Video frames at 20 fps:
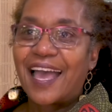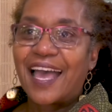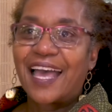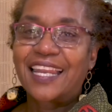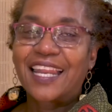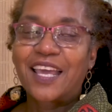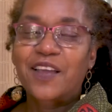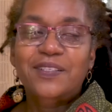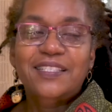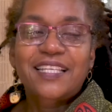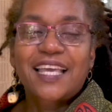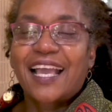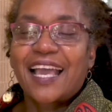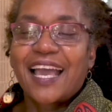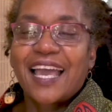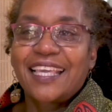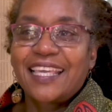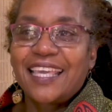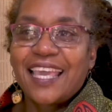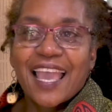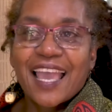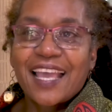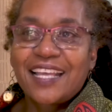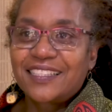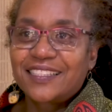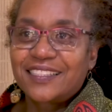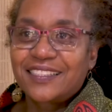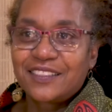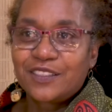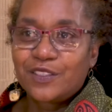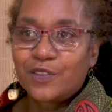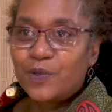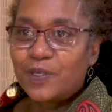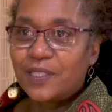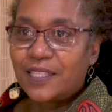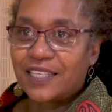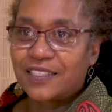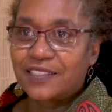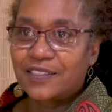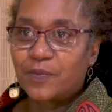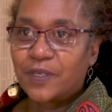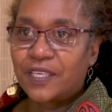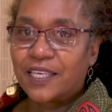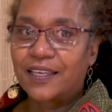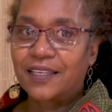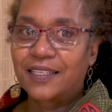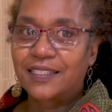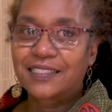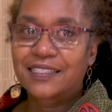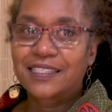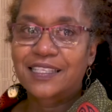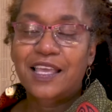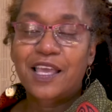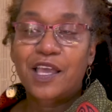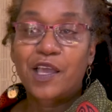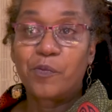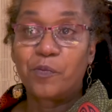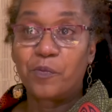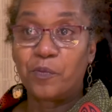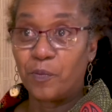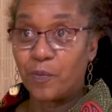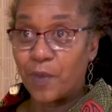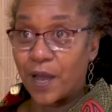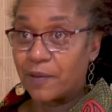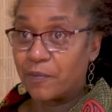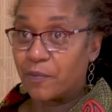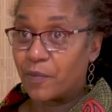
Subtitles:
And I was like, I can't do this because my